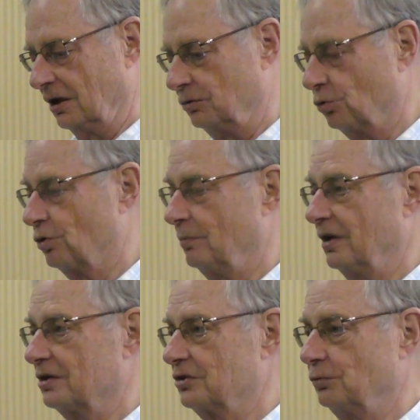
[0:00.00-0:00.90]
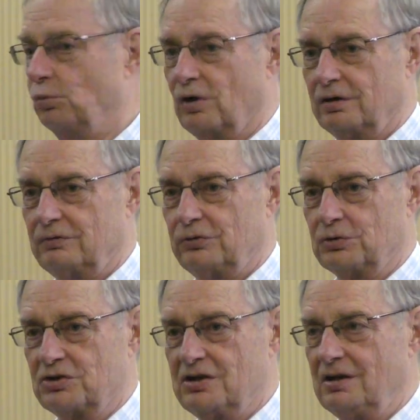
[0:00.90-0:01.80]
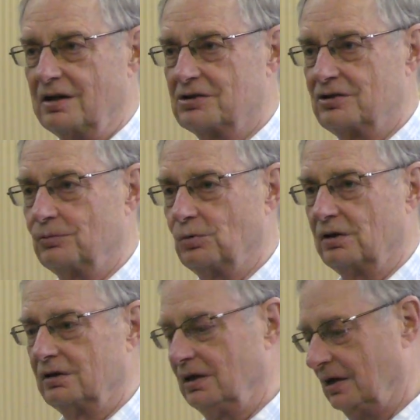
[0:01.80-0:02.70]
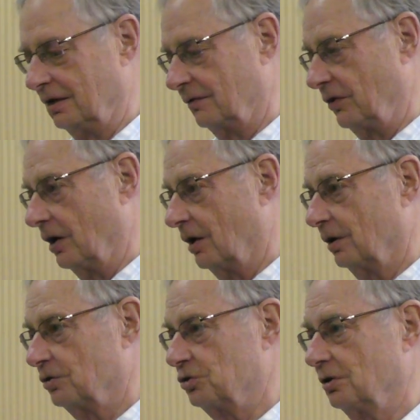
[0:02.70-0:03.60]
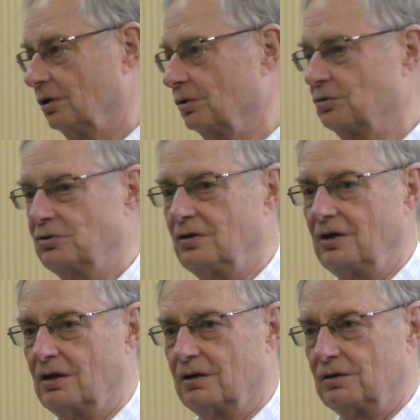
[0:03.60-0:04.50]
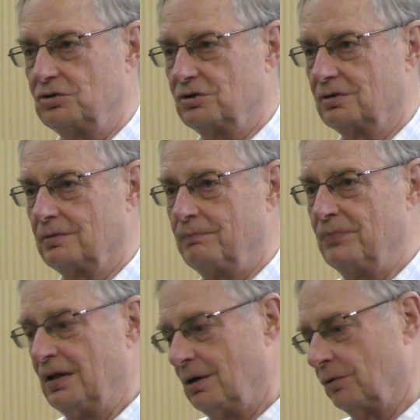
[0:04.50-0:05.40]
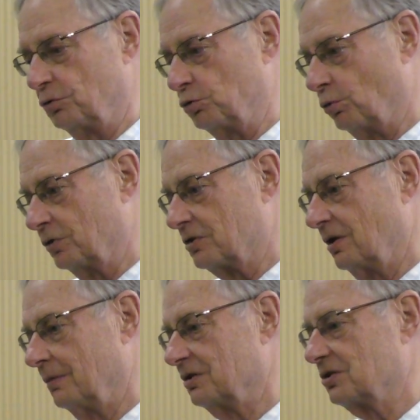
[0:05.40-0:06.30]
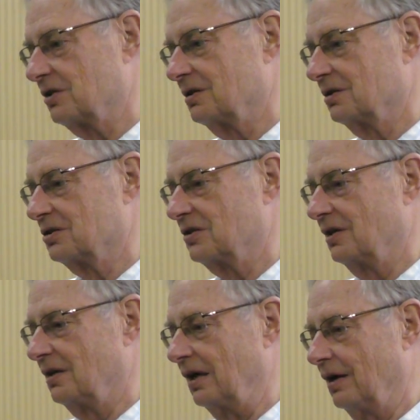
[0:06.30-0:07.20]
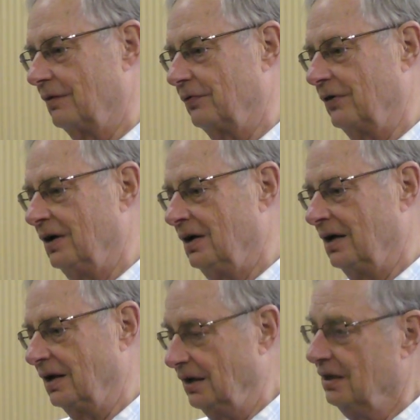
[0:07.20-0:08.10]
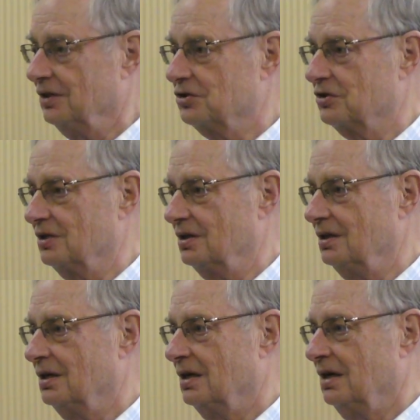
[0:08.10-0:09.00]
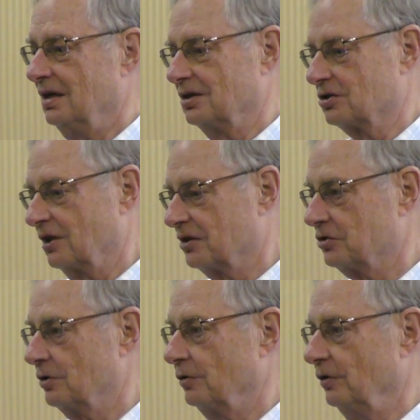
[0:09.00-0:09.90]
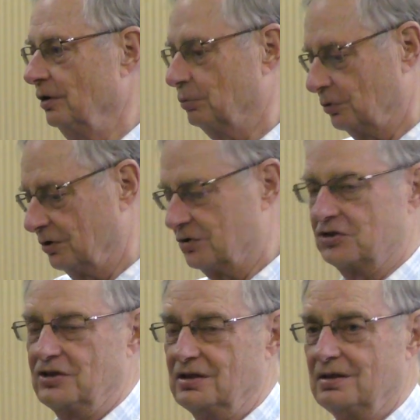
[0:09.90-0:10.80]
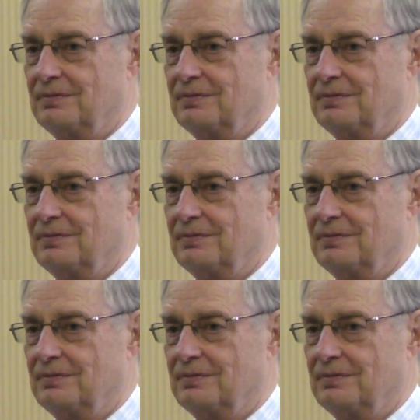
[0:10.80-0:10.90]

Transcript: a norm less than 1 for z less than 1. And if the origin goes to the origin, the Schwartz lemma says that f at any z is less than or equal to z.